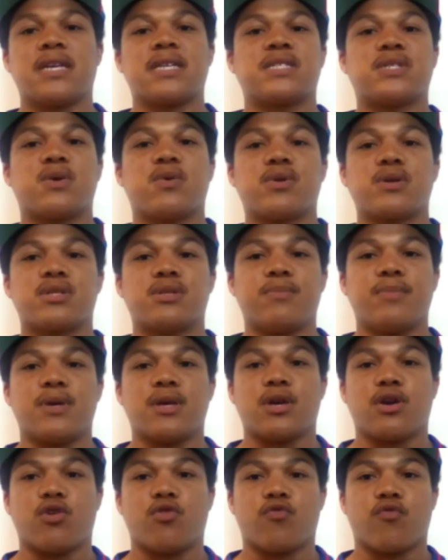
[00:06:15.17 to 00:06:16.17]
It's going to
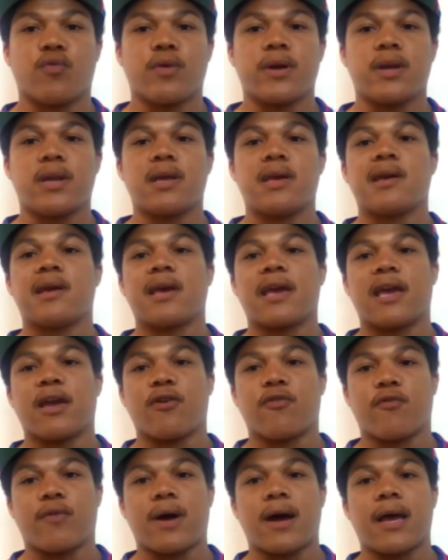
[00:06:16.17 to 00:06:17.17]
be a gritty
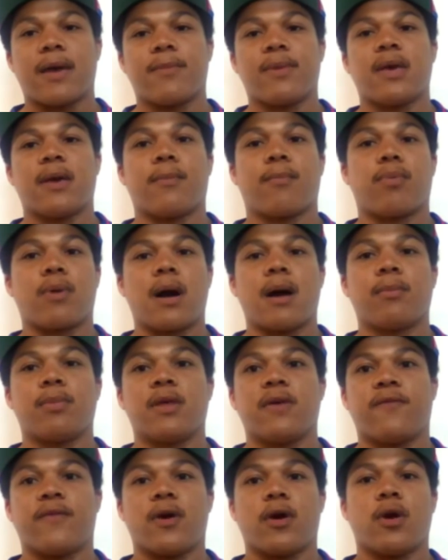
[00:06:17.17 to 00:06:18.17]
and grimy and
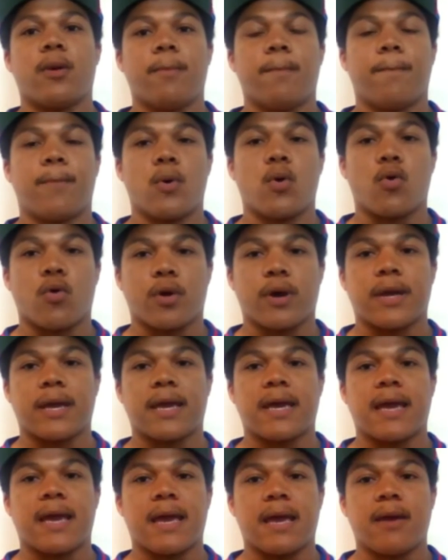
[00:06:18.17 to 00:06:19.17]
probably very
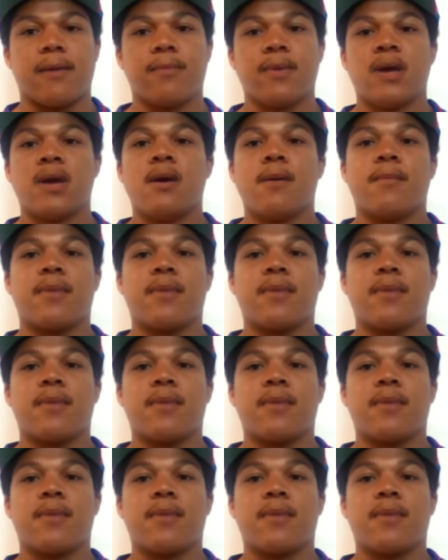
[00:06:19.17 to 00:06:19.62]
boring game,